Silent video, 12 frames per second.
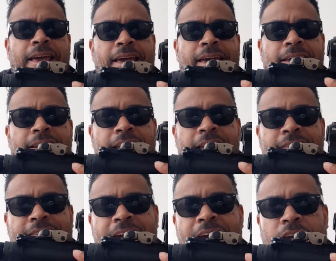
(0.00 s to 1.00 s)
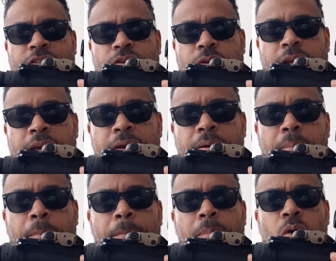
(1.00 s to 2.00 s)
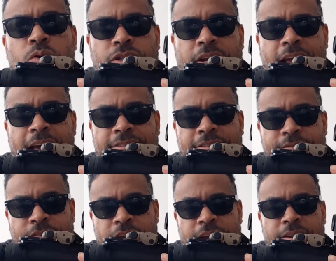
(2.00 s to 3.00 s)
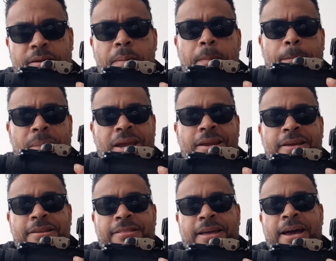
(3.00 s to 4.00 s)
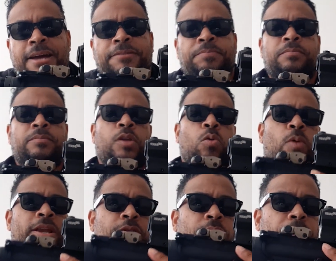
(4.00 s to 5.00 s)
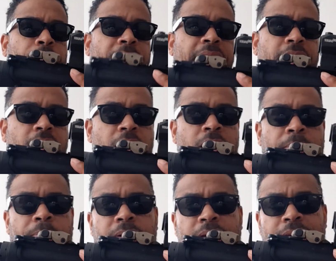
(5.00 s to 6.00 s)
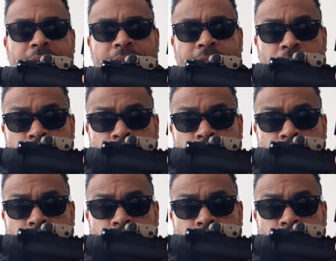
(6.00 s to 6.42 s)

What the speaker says: it is actually motion activated, meaning that when you pick up the